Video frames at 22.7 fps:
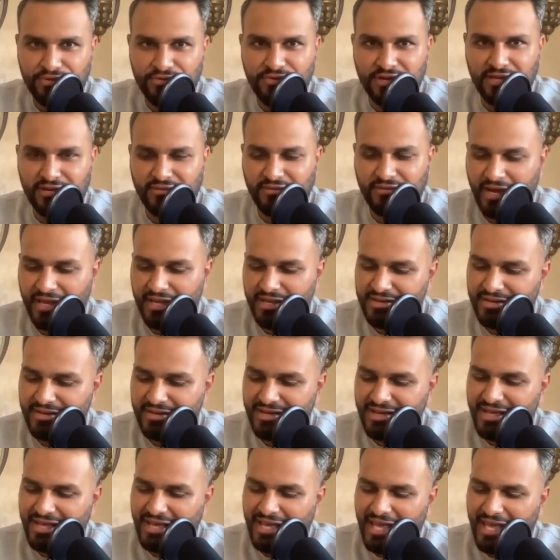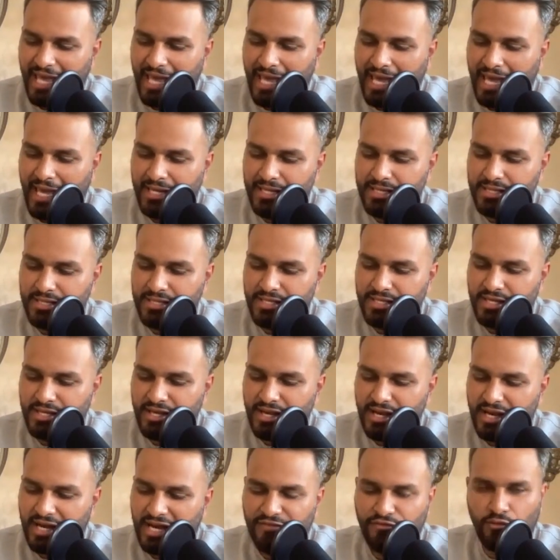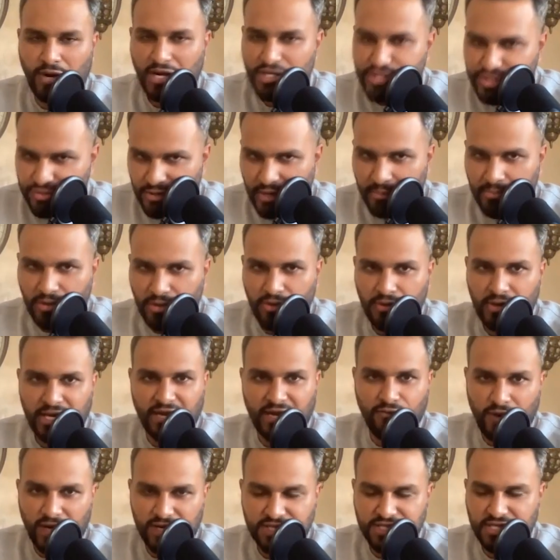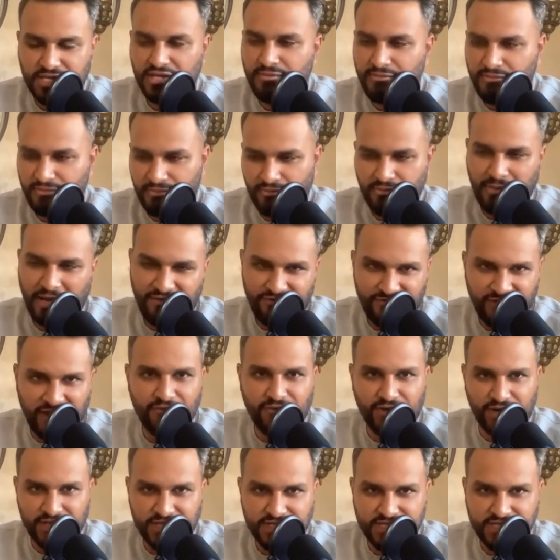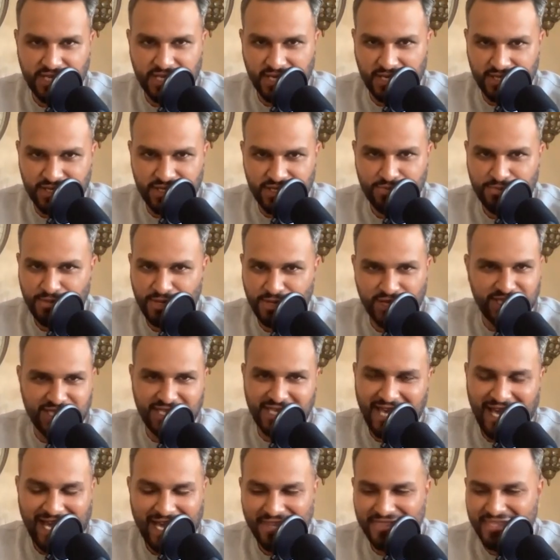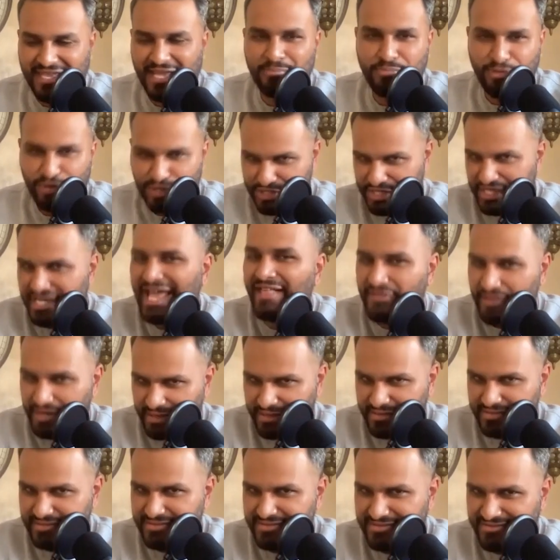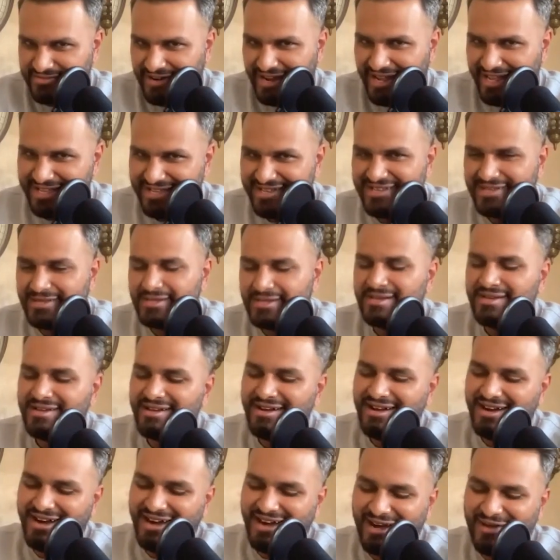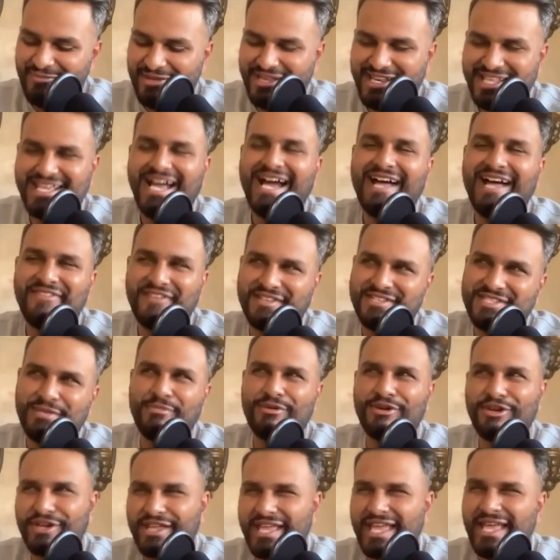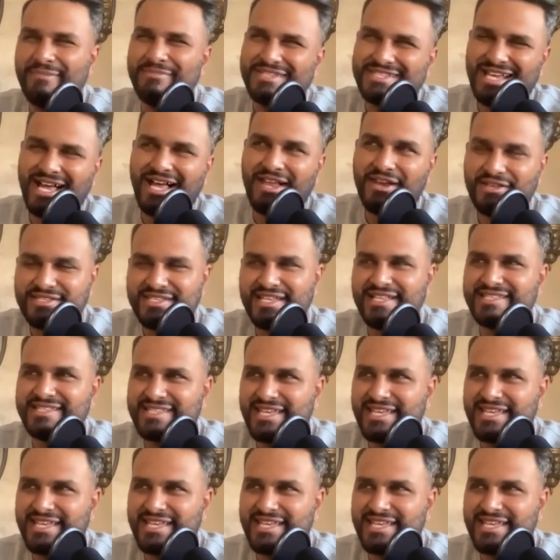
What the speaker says: three, right? And I've watched Reblo and I've watched, my favorite is Sidi, just because he had that personality, right? And he had that similar game style in the sense